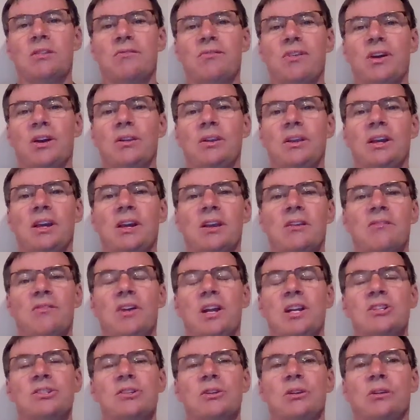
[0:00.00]
fairly
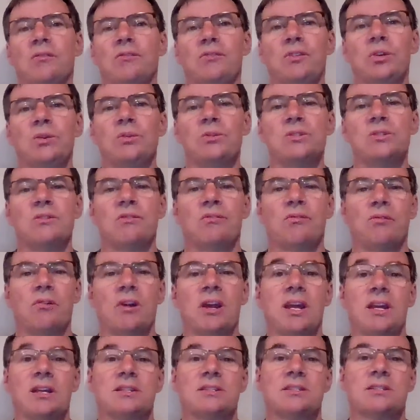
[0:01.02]
conventional views of
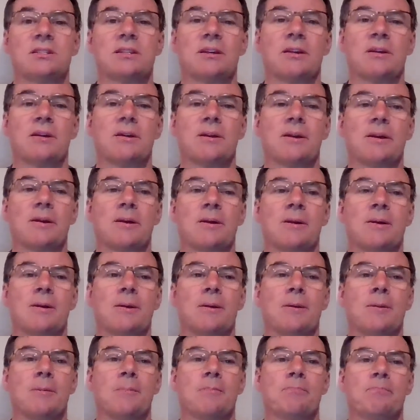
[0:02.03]
race.
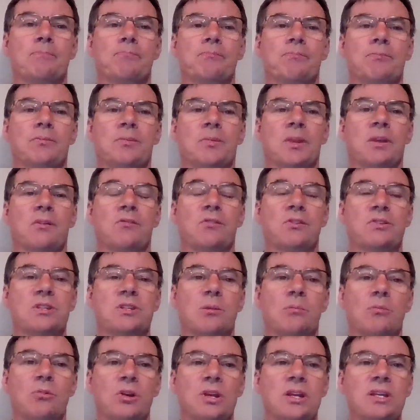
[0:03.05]
For
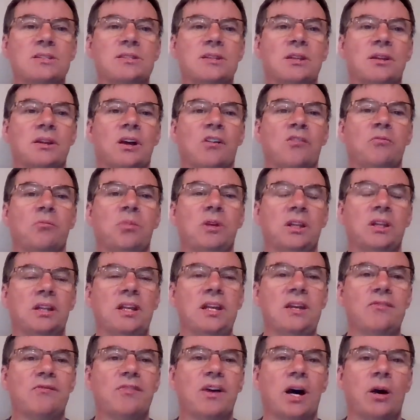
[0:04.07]
some reason of
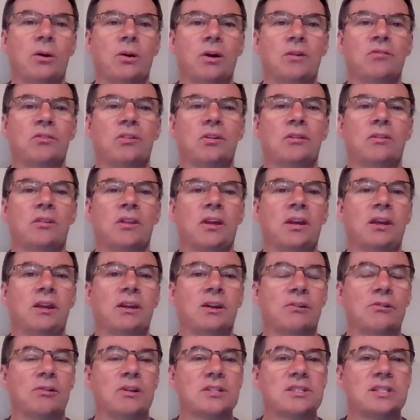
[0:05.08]
belief, however, they
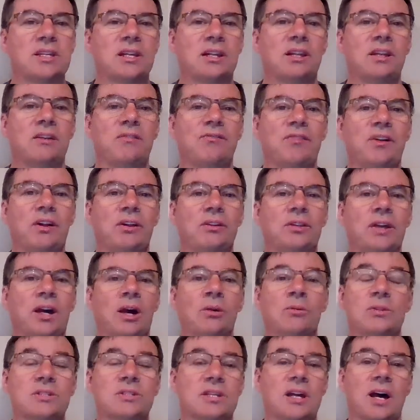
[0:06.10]
increasingly felt
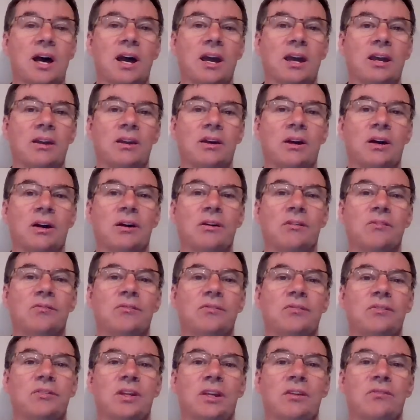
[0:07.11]
outside of
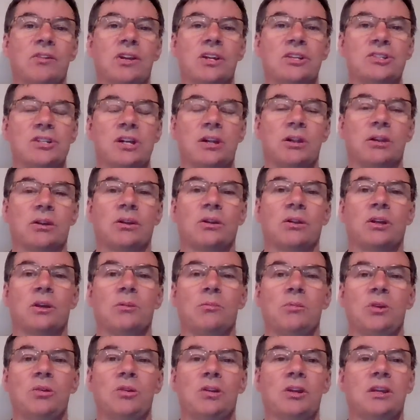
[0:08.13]
evangelical
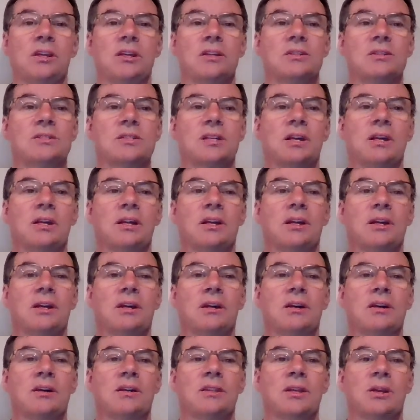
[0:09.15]
communities.
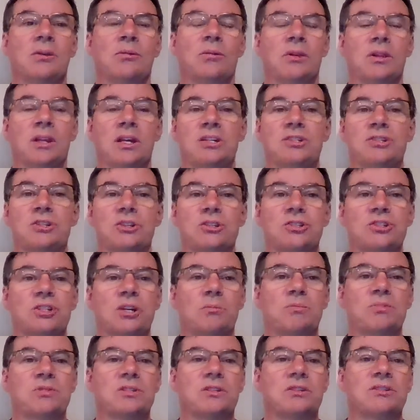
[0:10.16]
Their
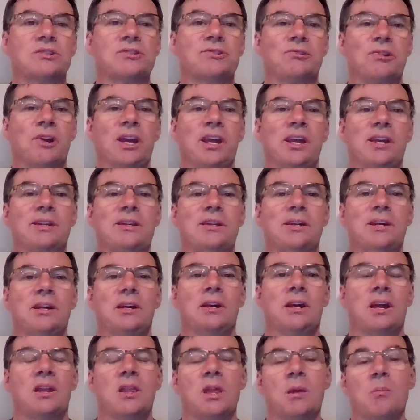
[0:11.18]
relationships strained,
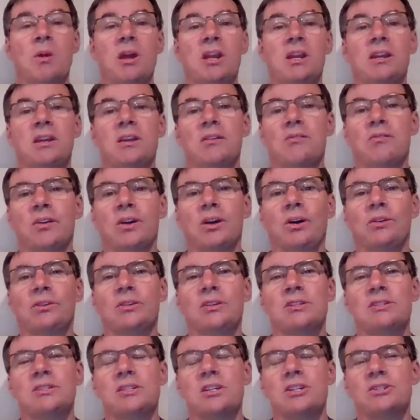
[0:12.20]
and they made a difficult
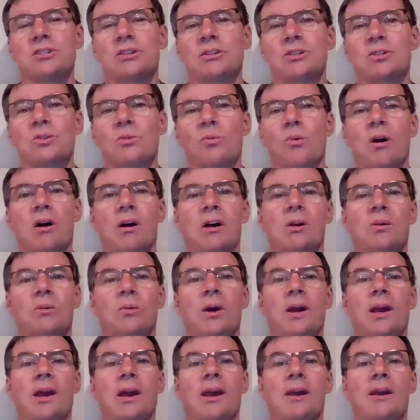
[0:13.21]
decision to walk
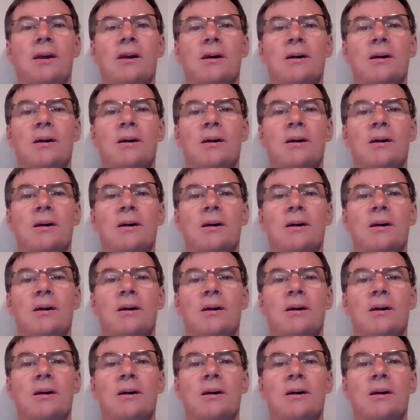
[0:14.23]
away.